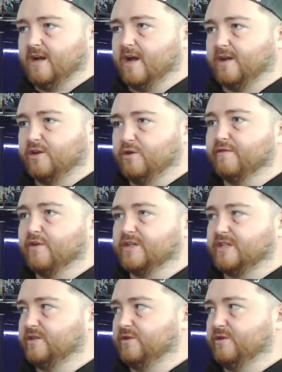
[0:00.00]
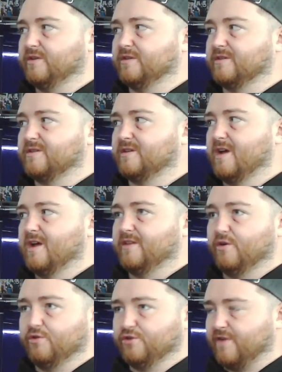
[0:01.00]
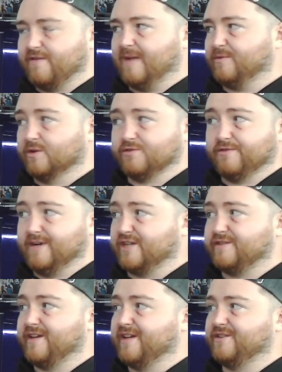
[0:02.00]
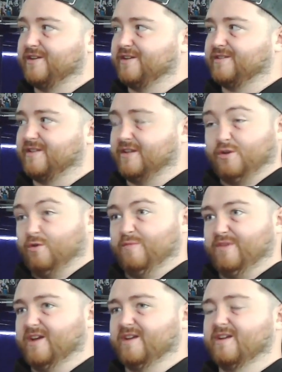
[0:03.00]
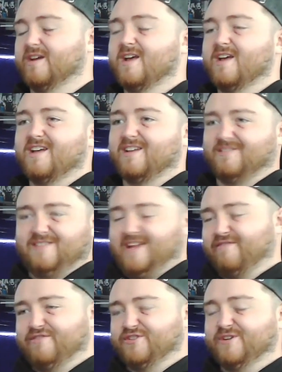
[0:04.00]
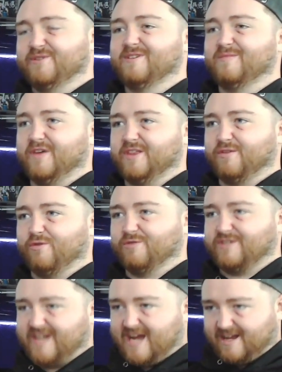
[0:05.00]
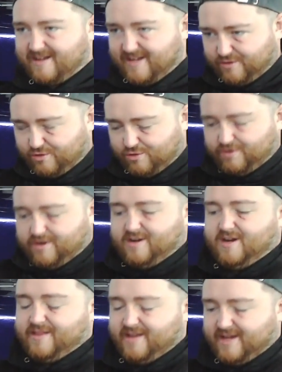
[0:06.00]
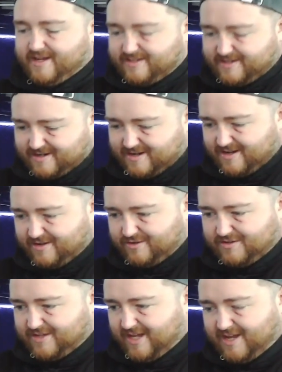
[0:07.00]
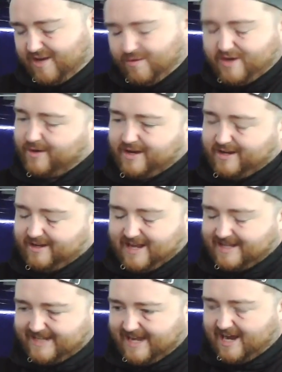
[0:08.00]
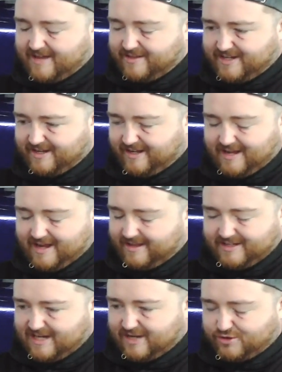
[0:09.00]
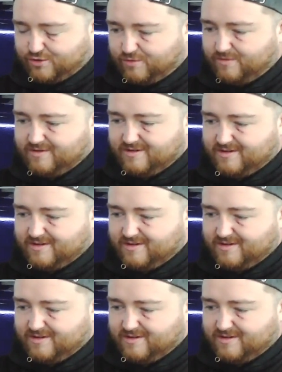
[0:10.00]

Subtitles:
like university students, they're hunched over laptops or in lecture theatres that they don't want to be in because they never do. But they're all sat in the corner like this, just thinking, when do I get out of this lecture hall?